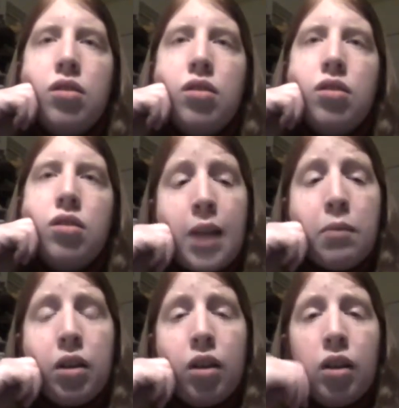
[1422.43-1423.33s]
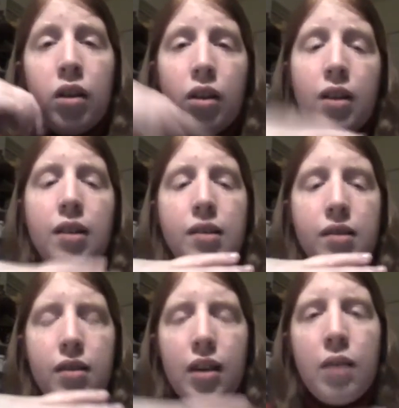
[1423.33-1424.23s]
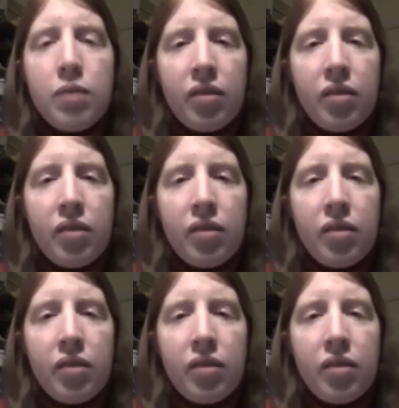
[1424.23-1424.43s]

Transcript: to Tiffany because